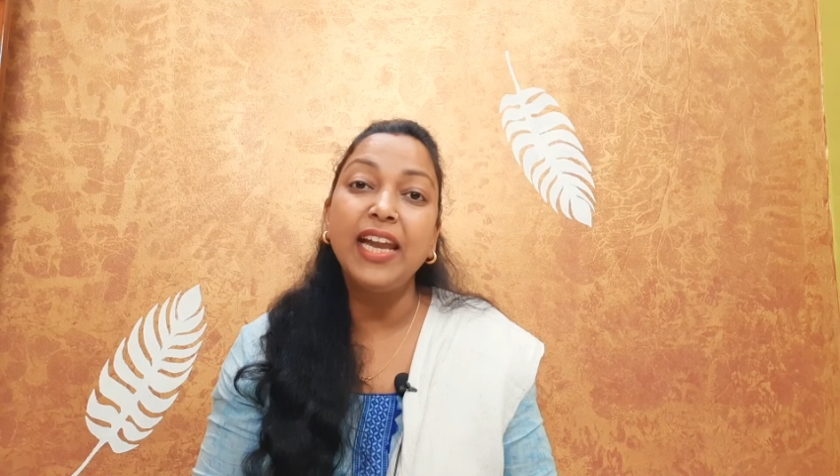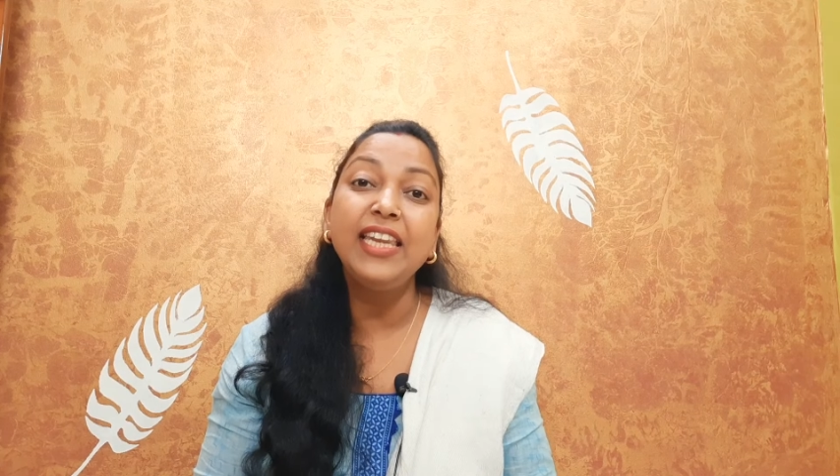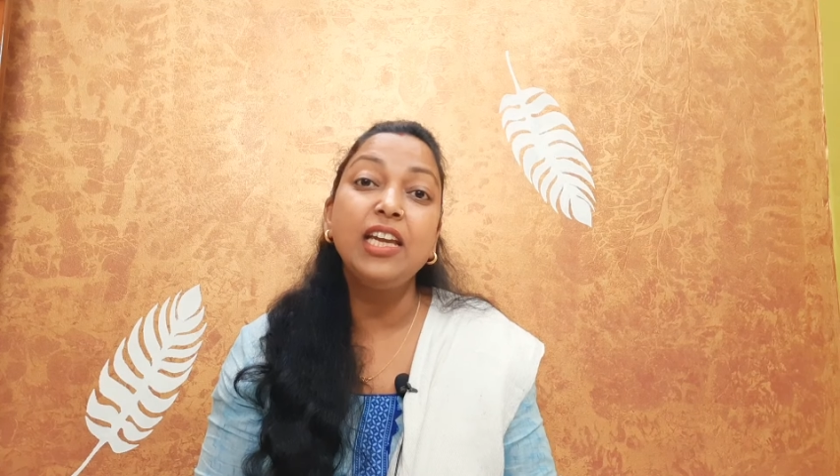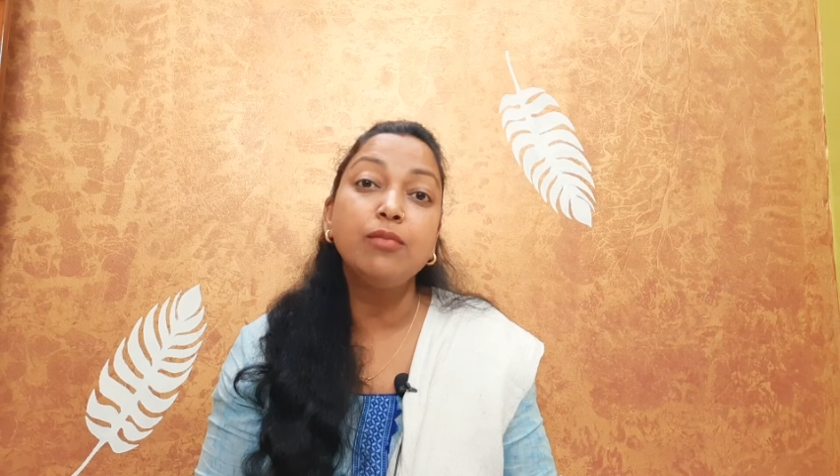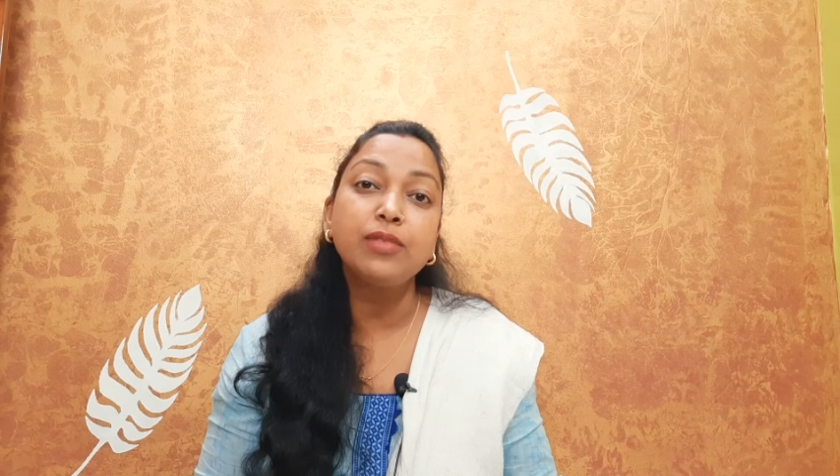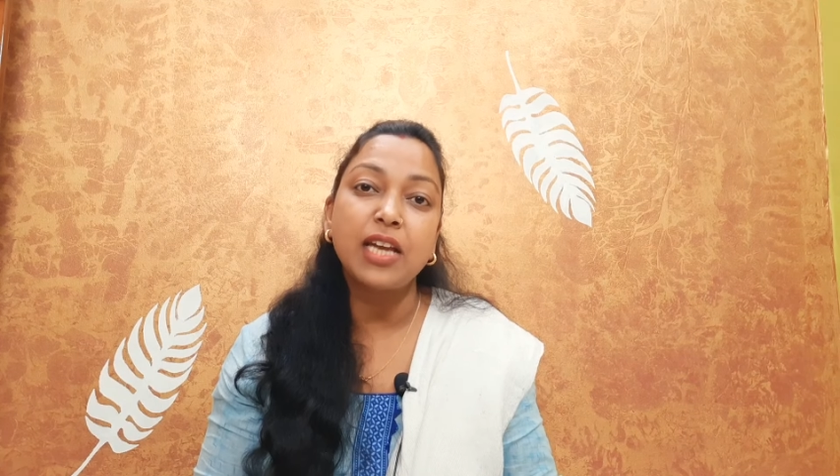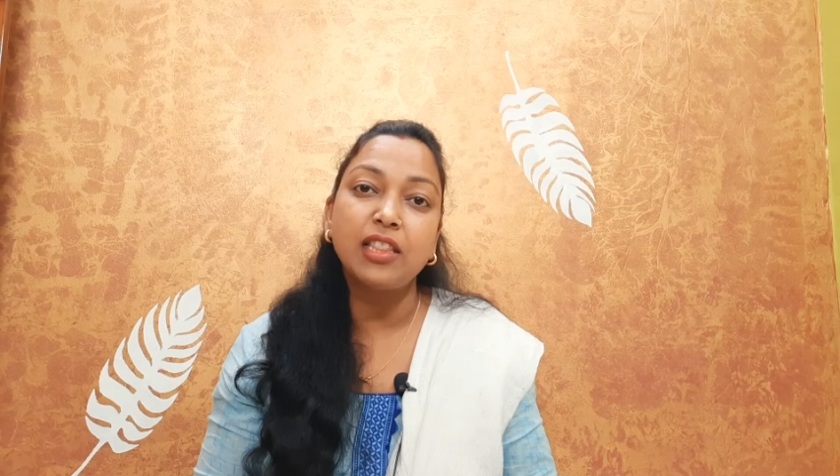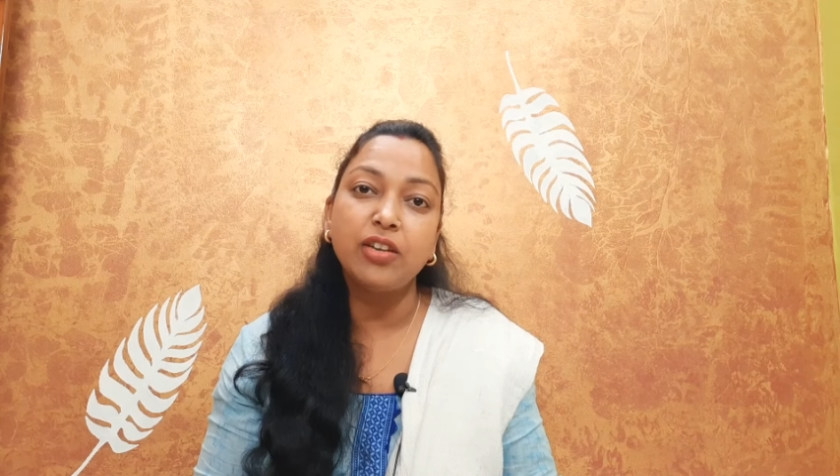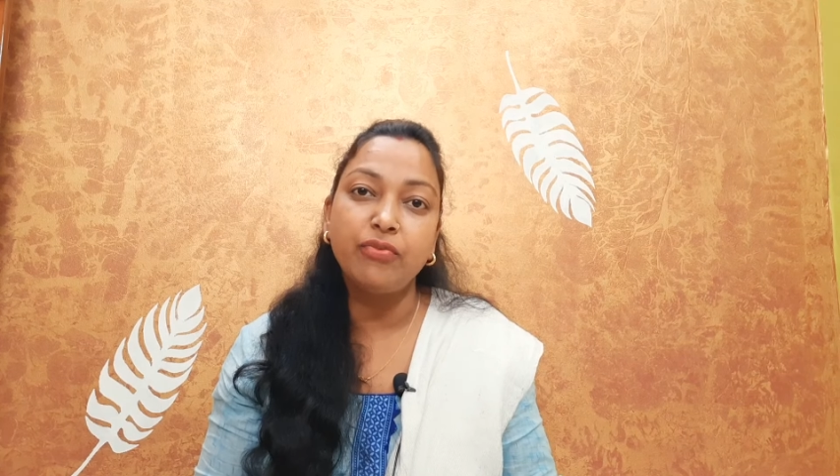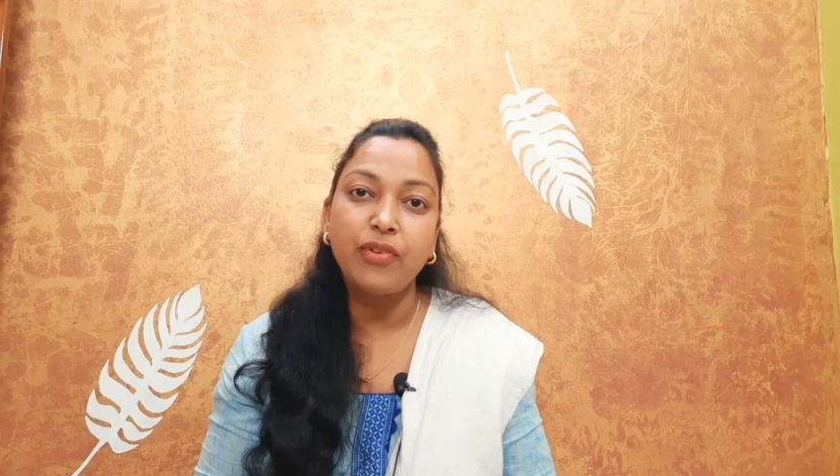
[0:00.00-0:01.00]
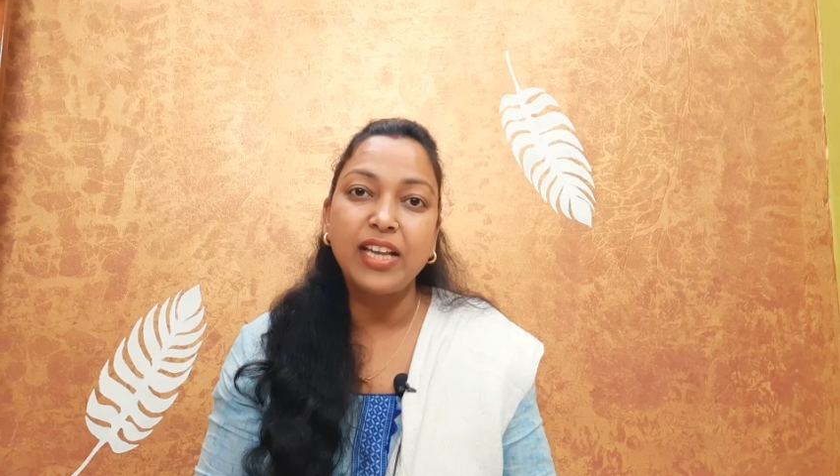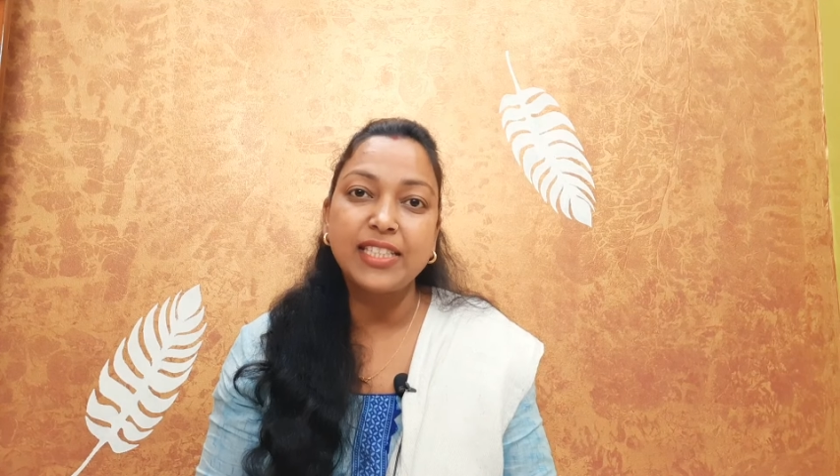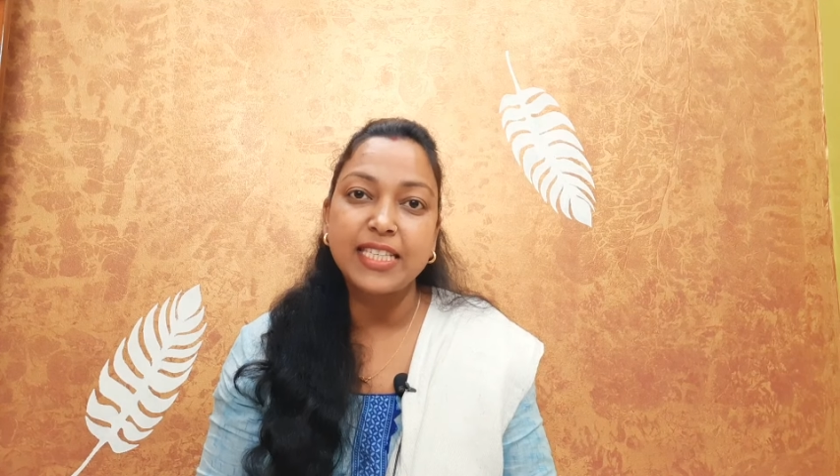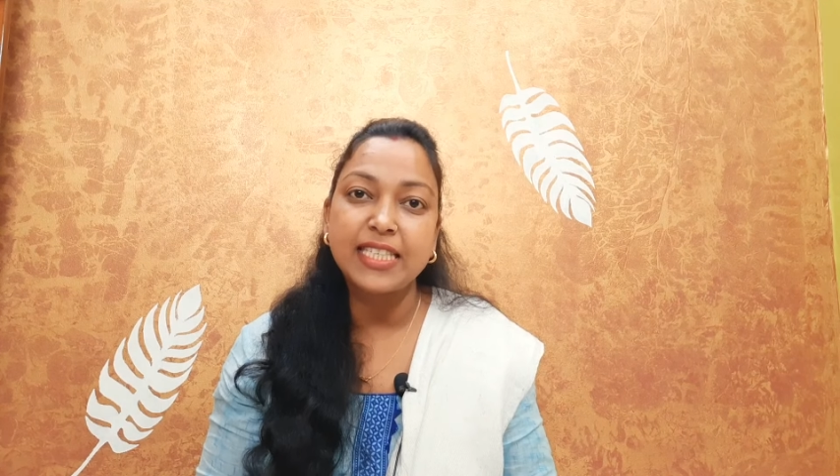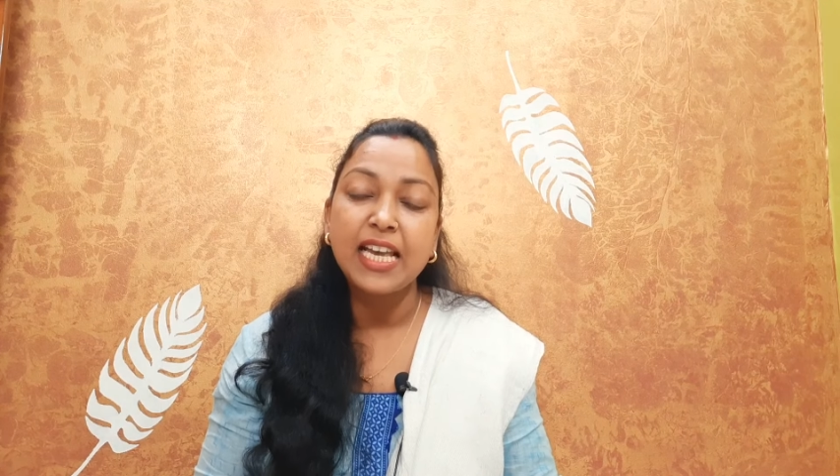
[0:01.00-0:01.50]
idioms and the phrases